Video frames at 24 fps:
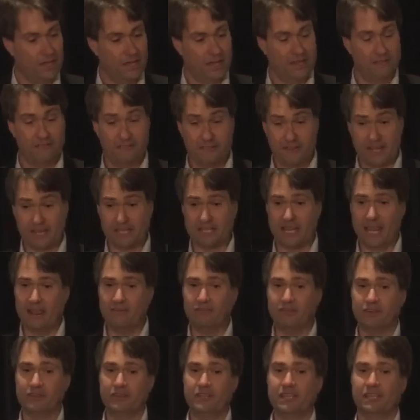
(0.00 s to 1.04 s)
In fact,
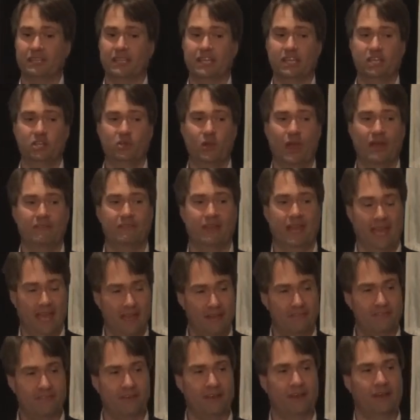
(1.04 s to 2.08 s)
everything that you have
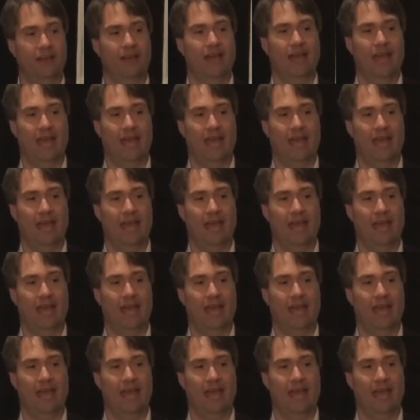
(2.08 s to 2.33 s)
ever